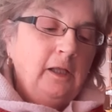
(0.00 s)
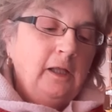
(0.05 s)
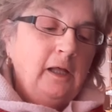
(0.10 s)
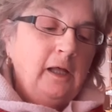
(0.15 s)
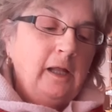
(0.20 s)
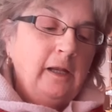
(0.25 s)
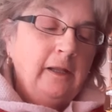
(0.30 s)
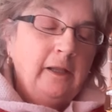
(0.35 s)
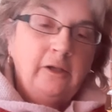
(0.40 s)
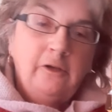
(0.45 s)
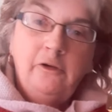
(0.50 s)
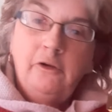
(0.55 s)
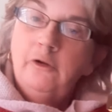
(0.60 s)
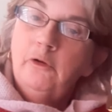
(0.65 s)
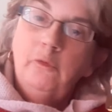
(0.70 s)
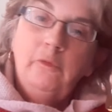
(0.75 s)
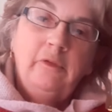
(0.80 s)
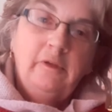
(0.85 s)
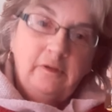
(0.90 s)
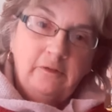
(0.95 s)
And I
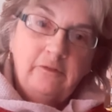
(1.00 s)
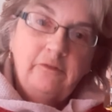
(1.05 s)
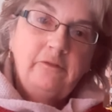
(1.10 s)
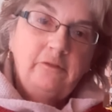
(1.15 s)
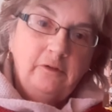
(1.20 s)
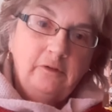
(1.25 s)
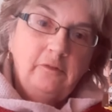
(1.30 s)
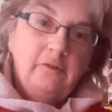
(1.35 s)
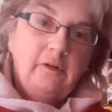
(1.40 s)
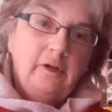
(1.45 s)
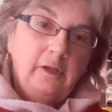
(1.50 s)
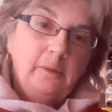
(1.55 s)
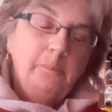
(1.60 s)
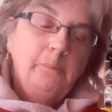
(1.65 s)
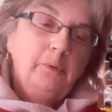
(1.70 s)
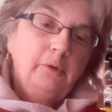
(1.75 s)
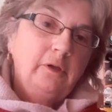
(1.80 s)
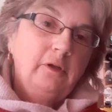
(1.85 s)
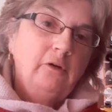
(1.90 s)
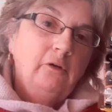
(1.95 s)
knew the instant that I
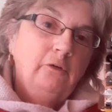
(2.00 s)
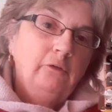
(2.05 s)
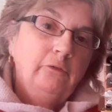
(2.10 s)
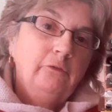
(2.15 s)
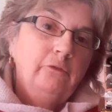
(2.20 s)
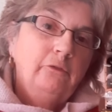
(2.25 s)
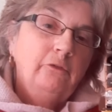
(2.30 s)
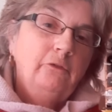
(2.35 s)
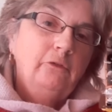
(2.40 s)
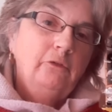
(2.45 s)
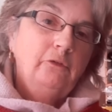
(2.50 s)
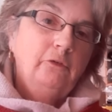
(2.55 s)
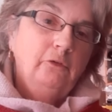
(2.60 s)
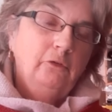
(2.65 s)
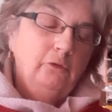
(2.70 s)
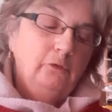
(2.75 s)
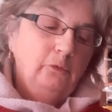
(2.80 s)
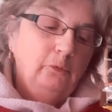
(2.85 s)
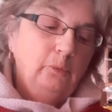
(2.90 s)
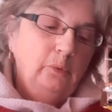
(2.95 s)
put it on
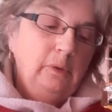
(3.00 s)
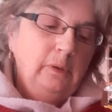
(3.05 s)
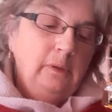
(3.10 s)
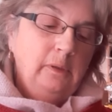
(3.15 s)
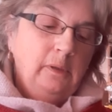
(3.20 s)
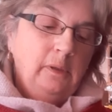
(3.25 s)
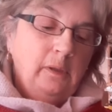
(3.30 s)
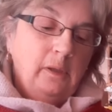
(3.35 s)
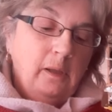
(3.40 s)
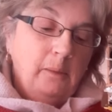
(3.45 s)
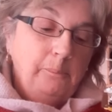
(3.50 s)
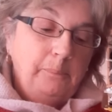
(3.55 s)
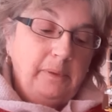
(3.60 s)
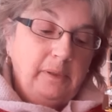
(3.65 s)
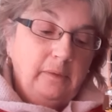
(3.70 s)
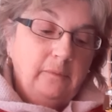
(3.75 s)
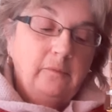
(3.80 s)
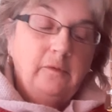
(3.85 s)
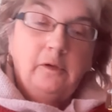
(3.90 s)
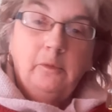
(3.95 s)
to a
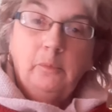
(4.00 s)
bead that